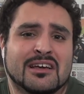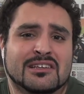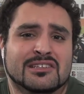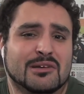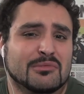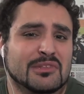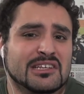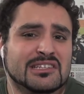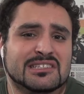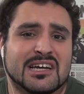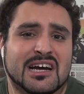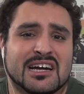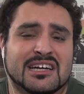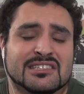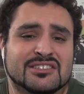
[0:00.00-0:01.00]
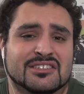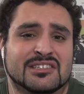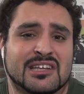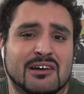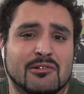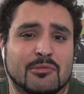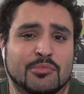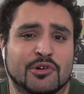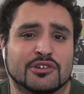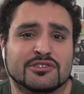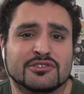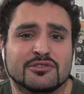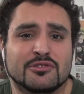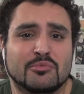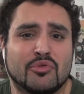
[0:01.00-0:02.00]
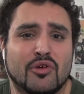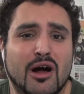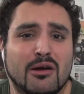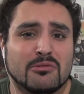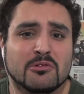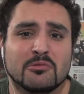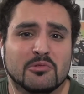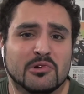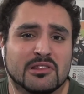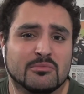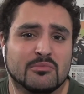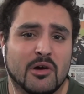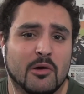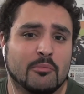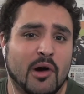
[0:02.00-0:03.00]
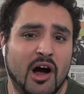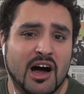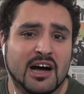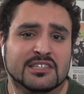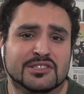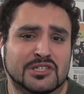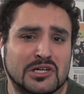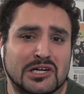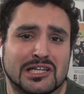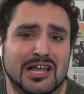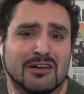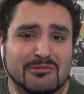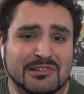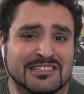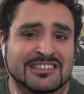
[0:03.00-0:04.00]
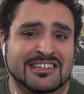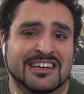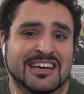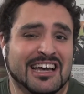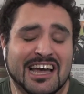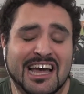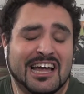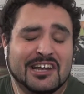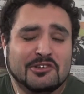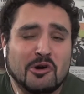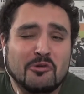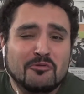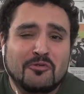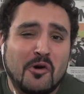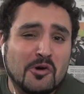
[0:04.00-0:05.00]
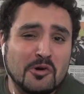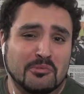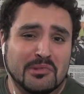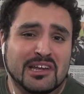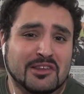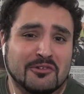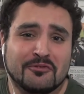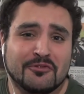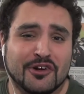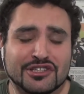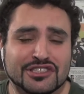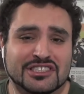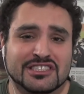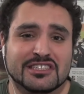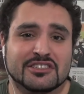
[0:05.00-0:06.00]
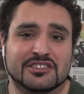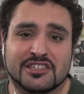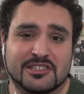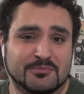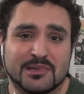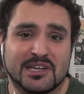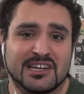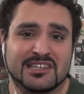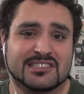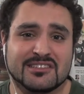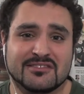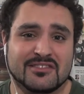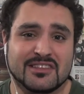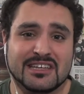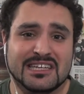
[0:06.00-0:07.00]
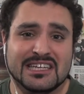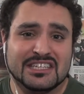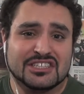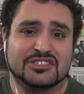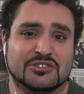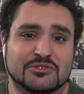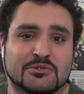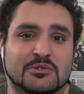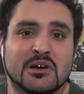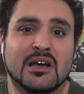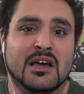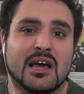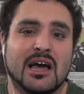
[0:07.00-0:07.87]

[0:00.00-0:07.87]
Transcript: Some of these guys just have a personal problem with a Bonds or Clemens and don't vote him in the first year just because of the issue.